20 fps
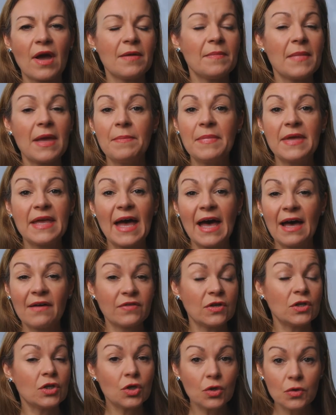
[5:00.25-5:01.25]
I maybe
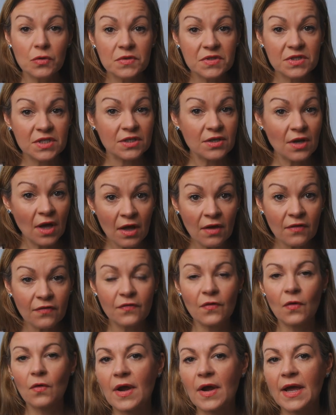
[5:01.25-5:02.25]
haven't used enough